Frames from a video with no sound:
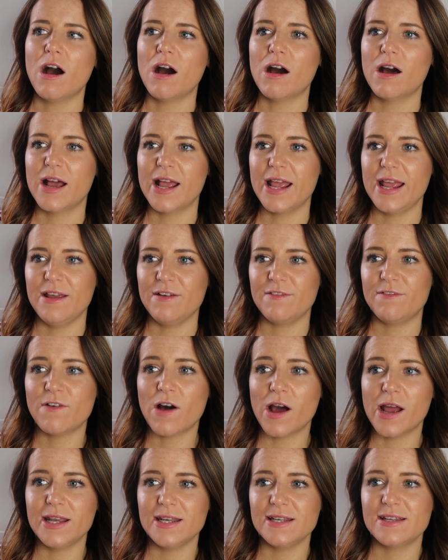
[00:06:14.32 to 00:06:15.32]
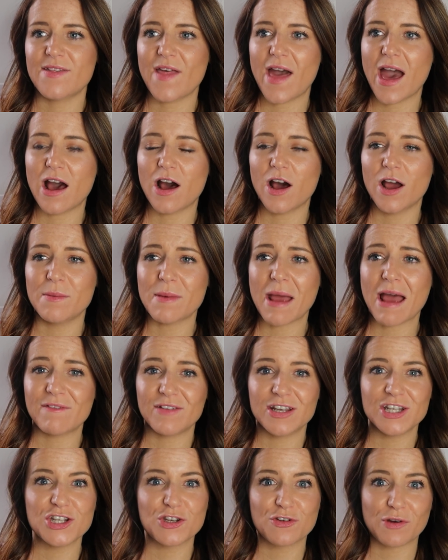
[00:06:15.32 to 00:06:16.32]
I find that I'm
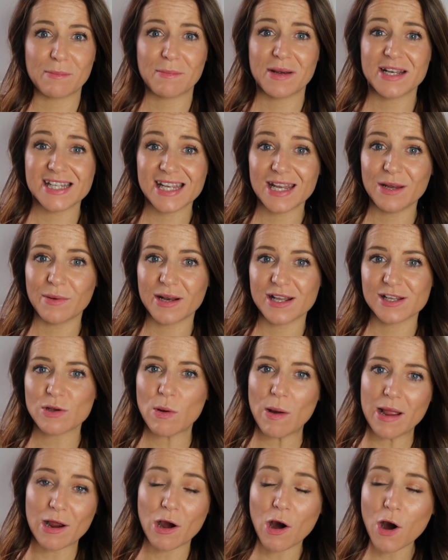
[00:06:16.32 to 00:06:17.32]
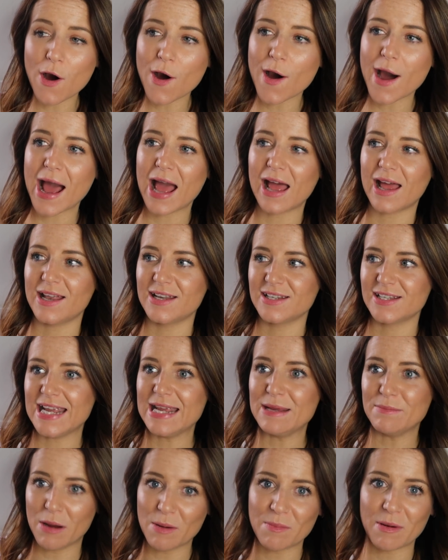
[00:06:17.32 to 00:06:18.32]
having to drink my tea when it's quite hot and
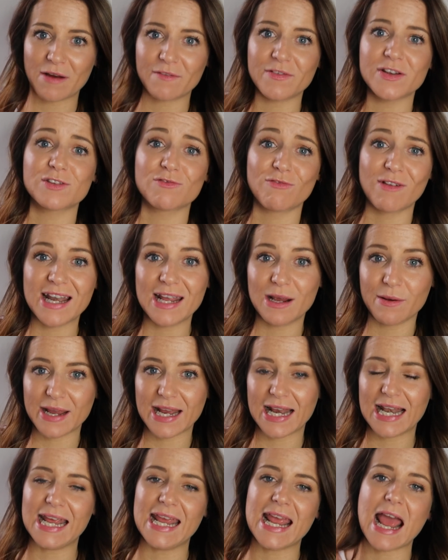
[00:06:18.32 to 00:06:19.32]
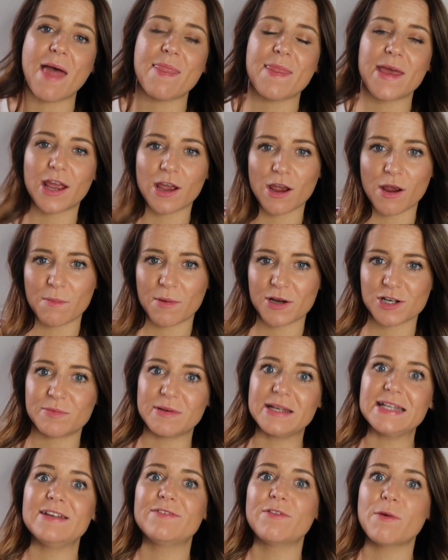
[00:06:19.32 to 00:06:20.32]
eat my breakfast really quickly and then go and brush
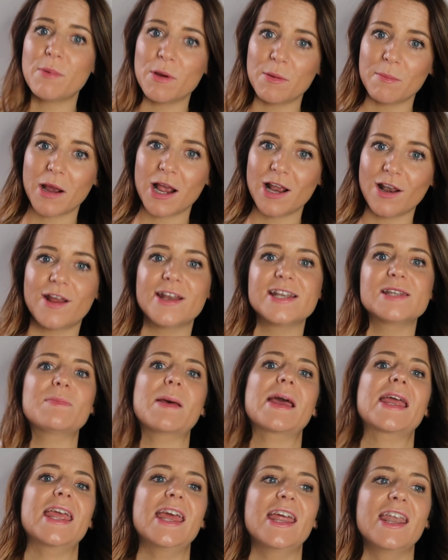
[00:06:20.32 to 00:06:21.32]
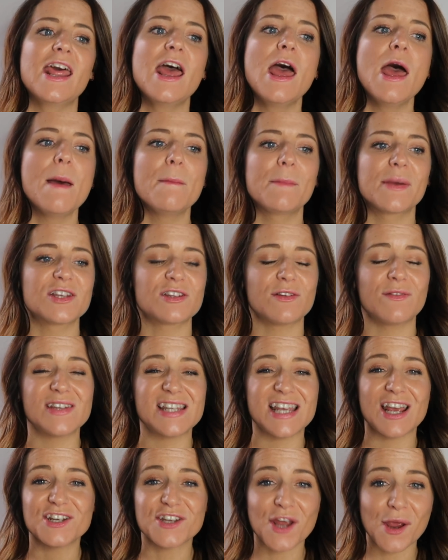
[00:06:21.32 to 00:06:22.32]
my teeth and put my aligners back in, because
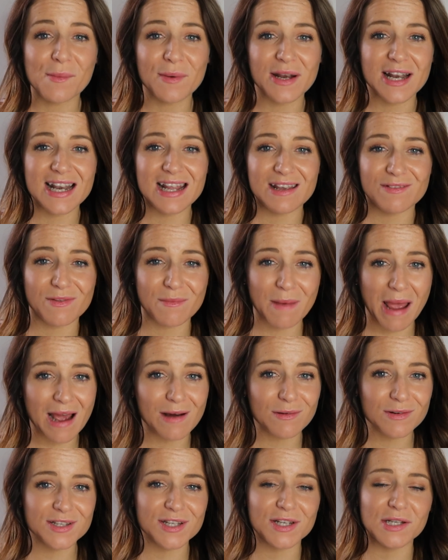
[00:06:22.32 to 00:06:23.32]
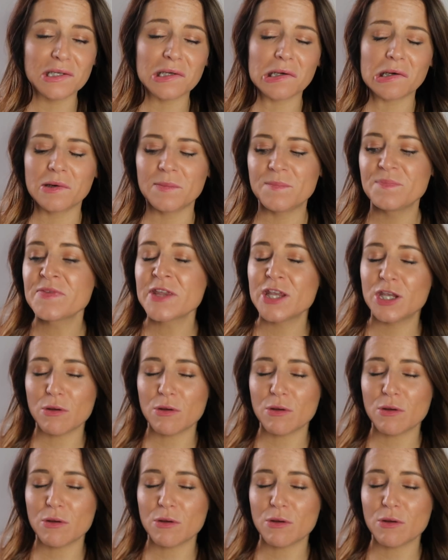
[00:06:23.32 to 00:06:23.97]
obviously I don't want to leave them out too long.